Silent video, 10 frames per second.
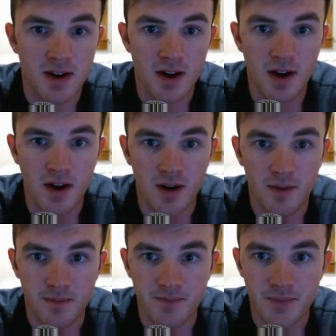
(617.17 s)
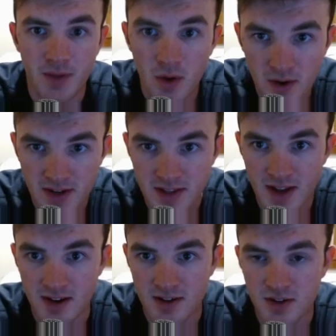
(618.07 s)
already
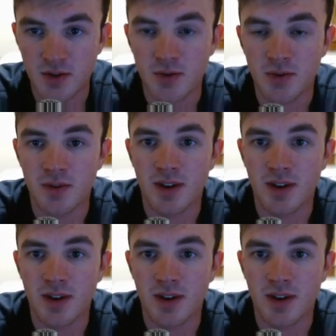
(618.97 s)
there. So